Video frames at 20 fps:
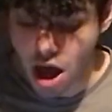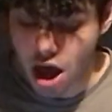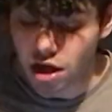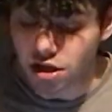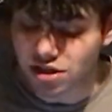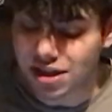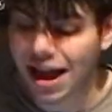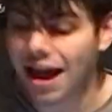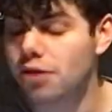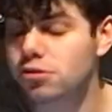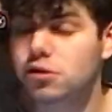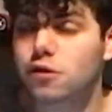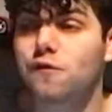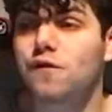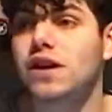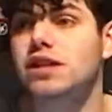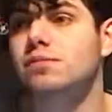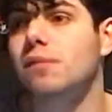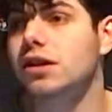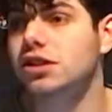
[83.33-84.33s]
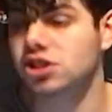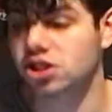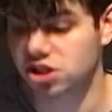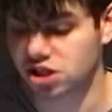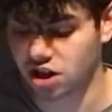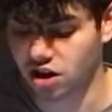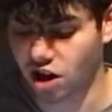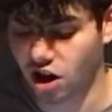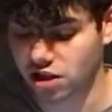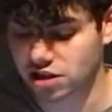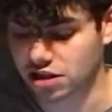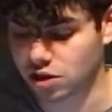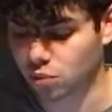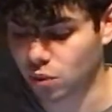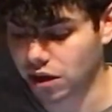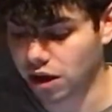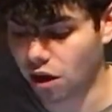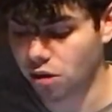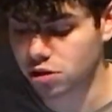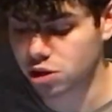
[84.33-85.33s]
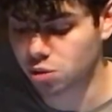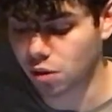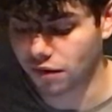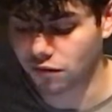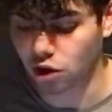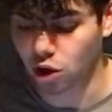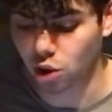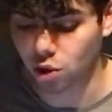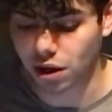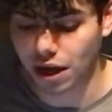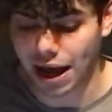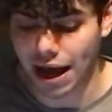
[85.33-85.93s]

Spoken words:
So how do you fix Manchester United? We're going to have a look